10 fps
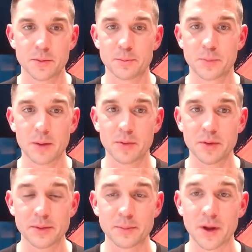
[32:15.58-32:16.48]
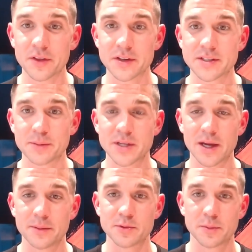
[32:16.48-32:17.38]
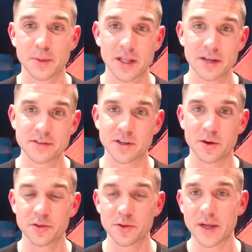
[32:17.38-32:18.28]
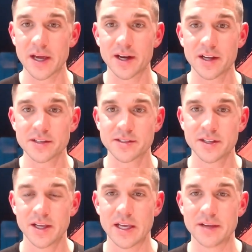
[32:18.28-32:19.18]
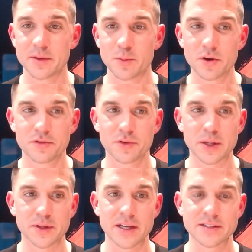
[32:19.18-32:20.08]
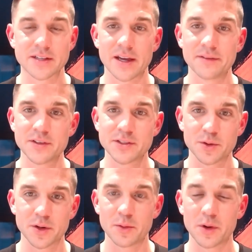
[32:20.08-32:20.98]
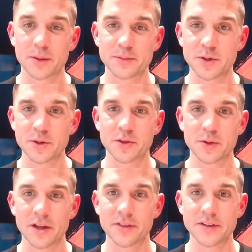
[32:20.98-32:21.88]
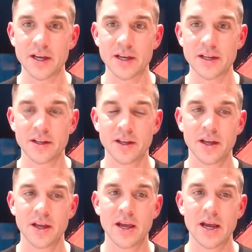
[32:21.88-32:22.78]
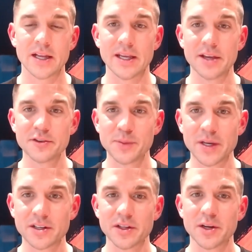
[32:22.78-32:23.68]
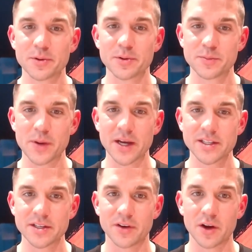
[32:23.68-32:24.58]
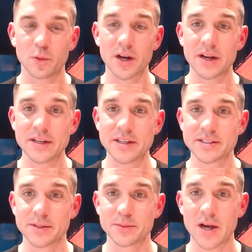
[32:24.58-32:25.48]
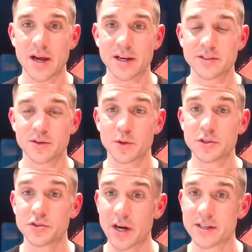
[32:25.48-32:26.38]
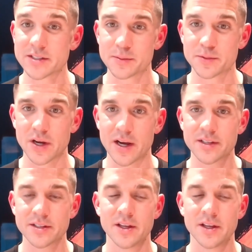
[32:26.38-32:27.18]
probably monthly, sometimes when my life is going through chaos, even more frequently, as I inventory what I'm doing throughout the day. And it gives me a clear perspective on what I need to subtract or try to subtract.